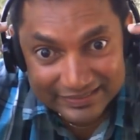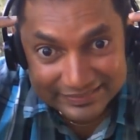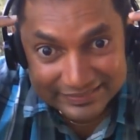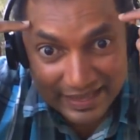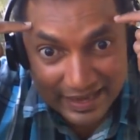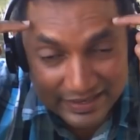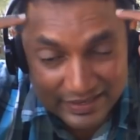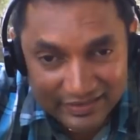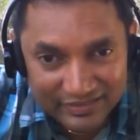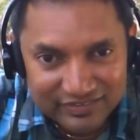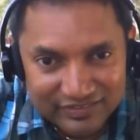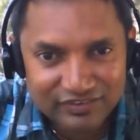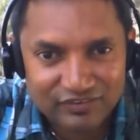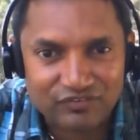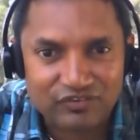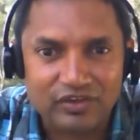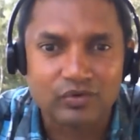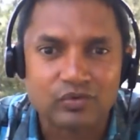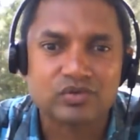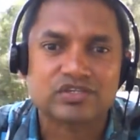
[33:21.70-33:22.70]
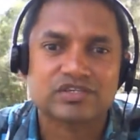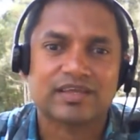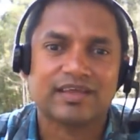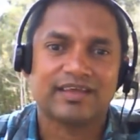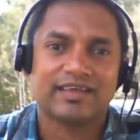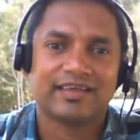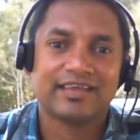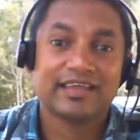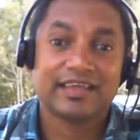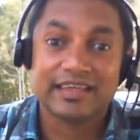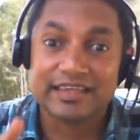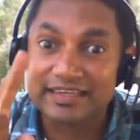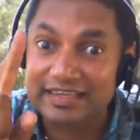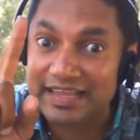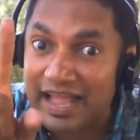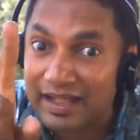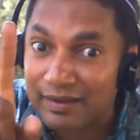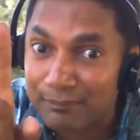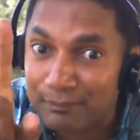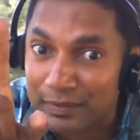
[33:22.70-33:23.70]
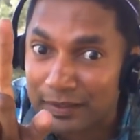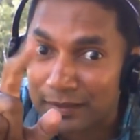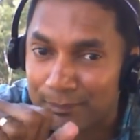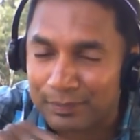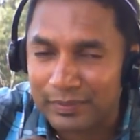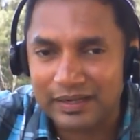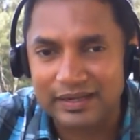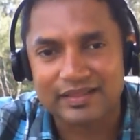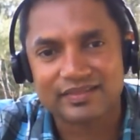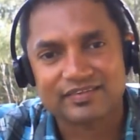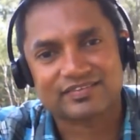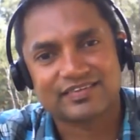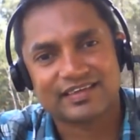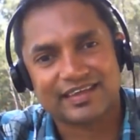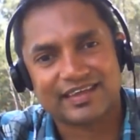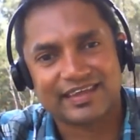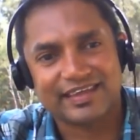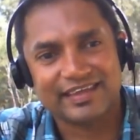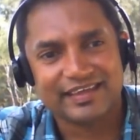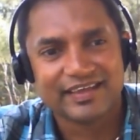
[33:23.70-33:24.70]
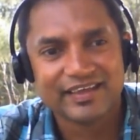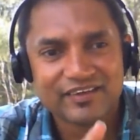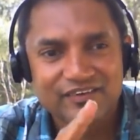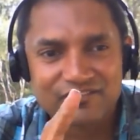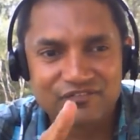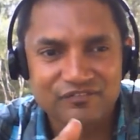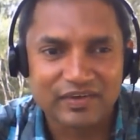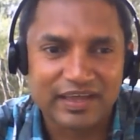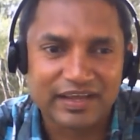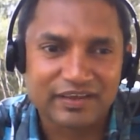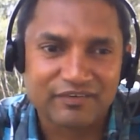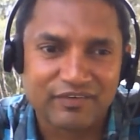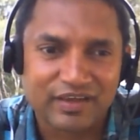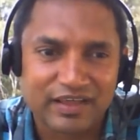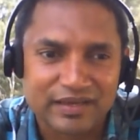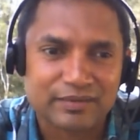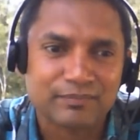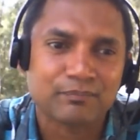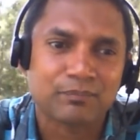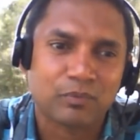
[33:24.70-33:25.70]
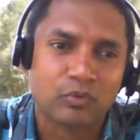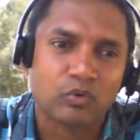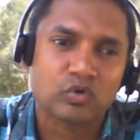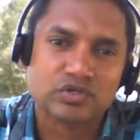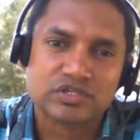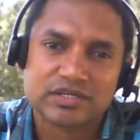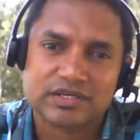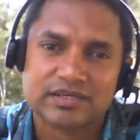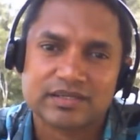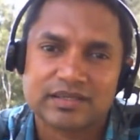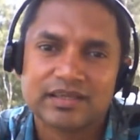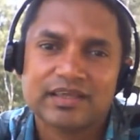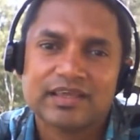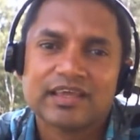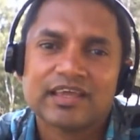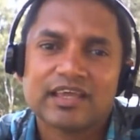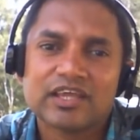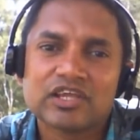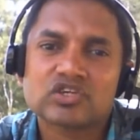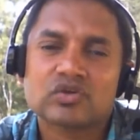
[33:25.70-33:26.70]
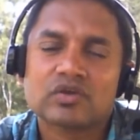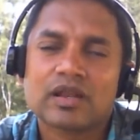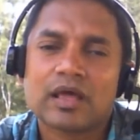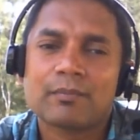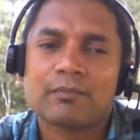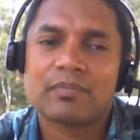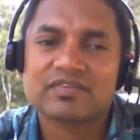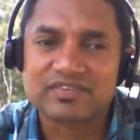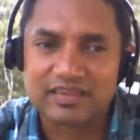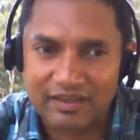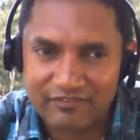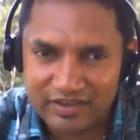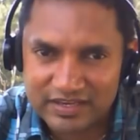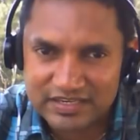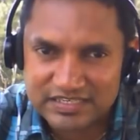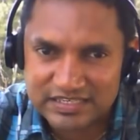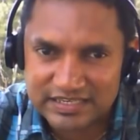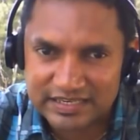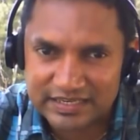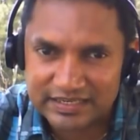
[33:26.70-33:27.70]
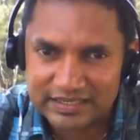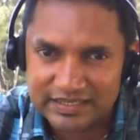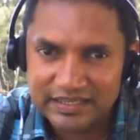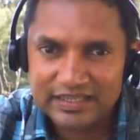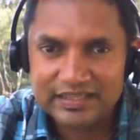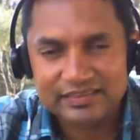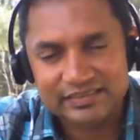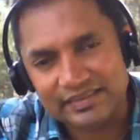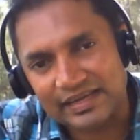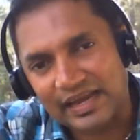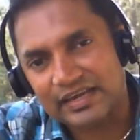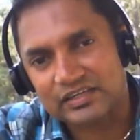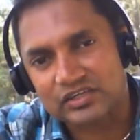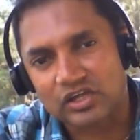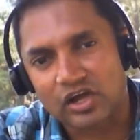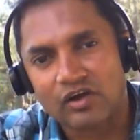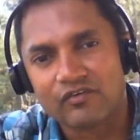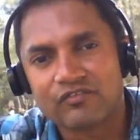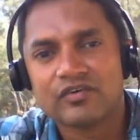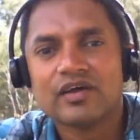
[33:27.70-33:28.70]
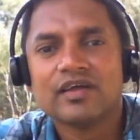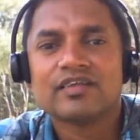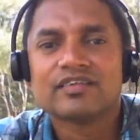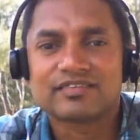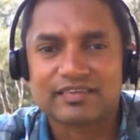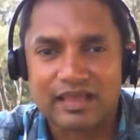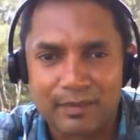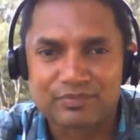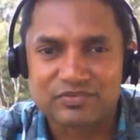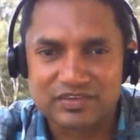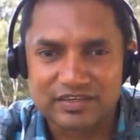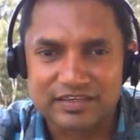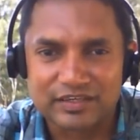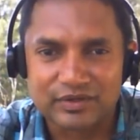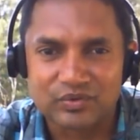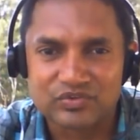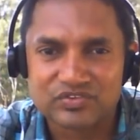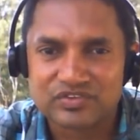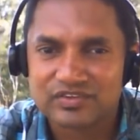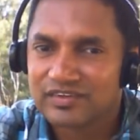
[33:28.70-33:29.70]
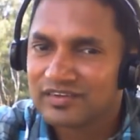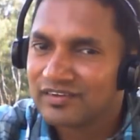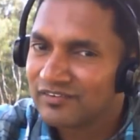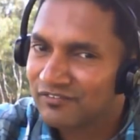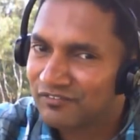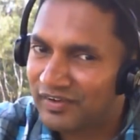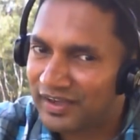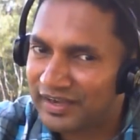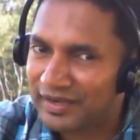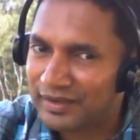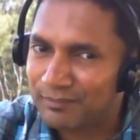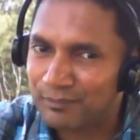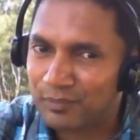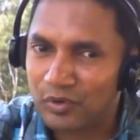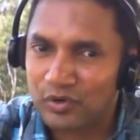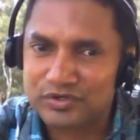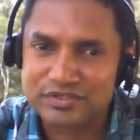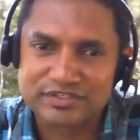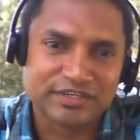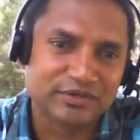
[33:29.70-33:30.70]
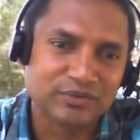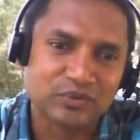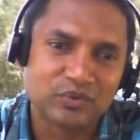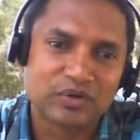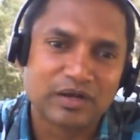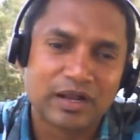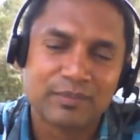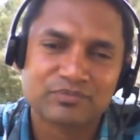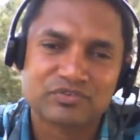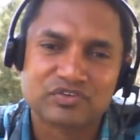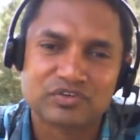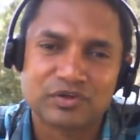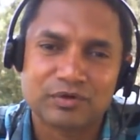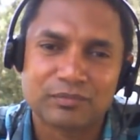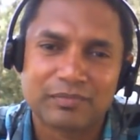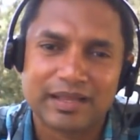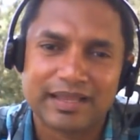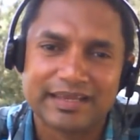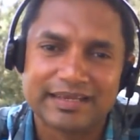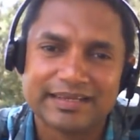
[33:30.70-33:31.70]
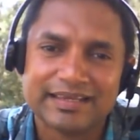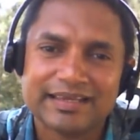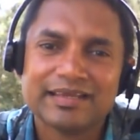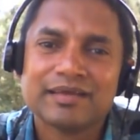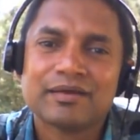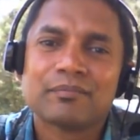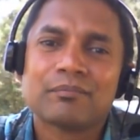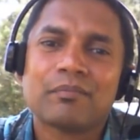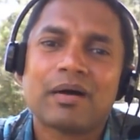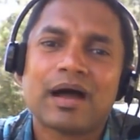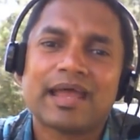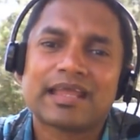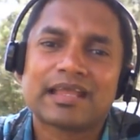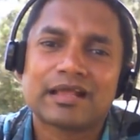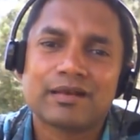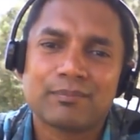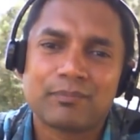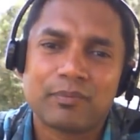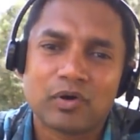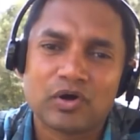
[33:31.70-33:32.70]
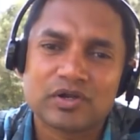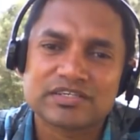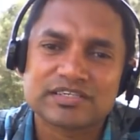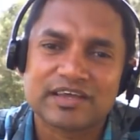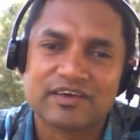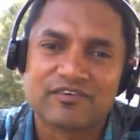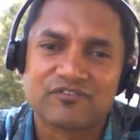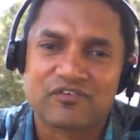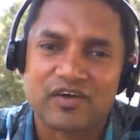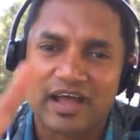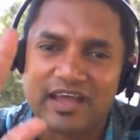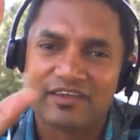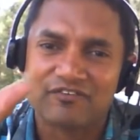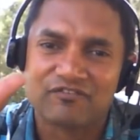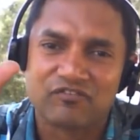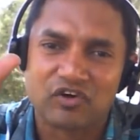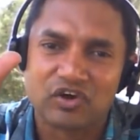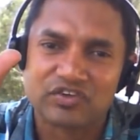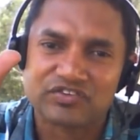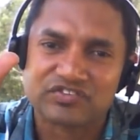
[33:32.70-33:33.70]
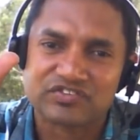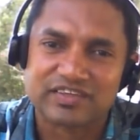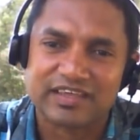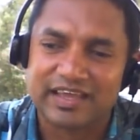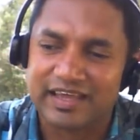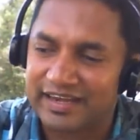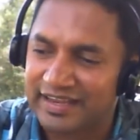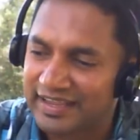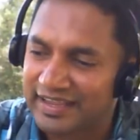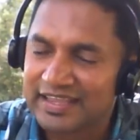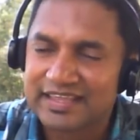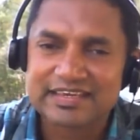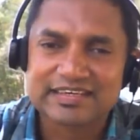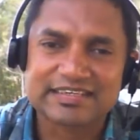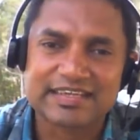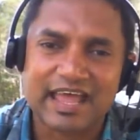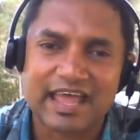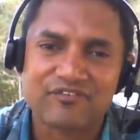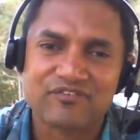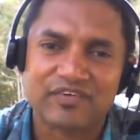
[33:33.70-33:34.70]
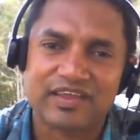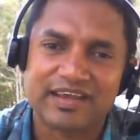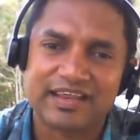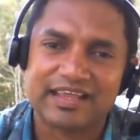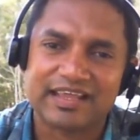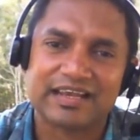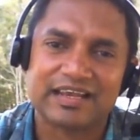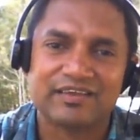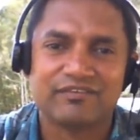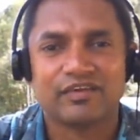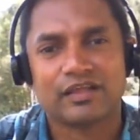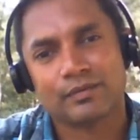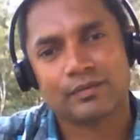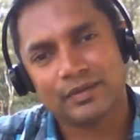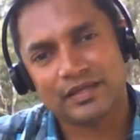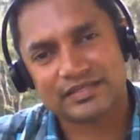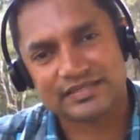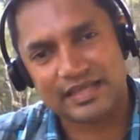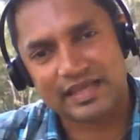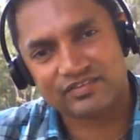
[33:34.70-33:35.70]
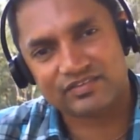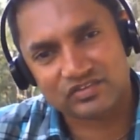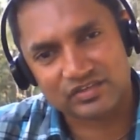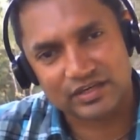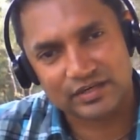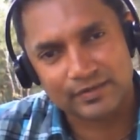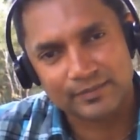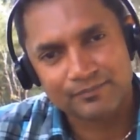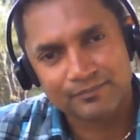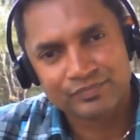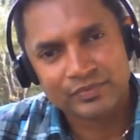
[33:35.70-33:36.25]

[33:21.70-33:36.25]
That is the future. Young people is the key. Very, very important. Issue number 17, threat of substitutes. Very important. Who comes to your mind? Michael Porter 5 force theory definitely will be tested.